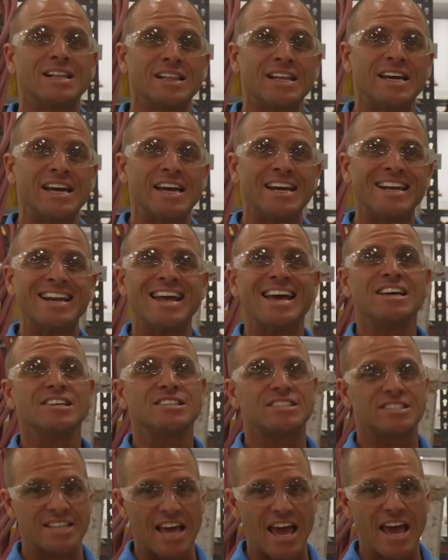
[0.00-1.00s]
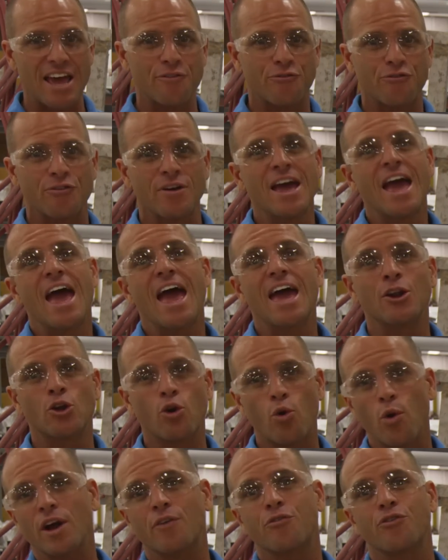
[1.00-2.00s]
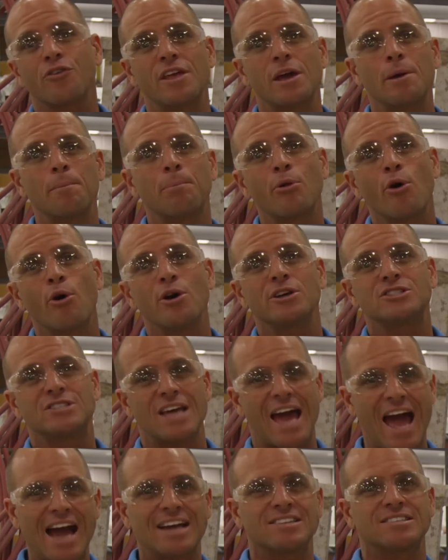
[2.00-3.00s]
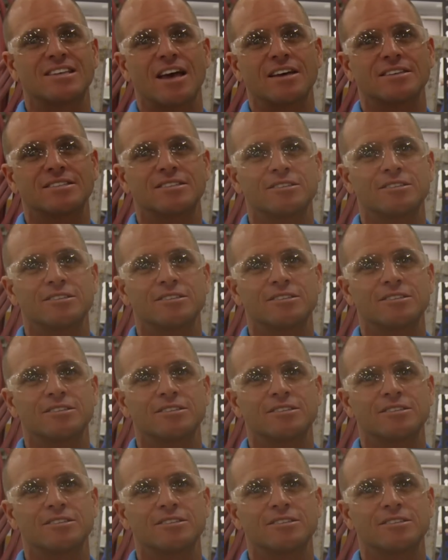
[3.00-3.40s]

clean, safe, and quick for the employees to access.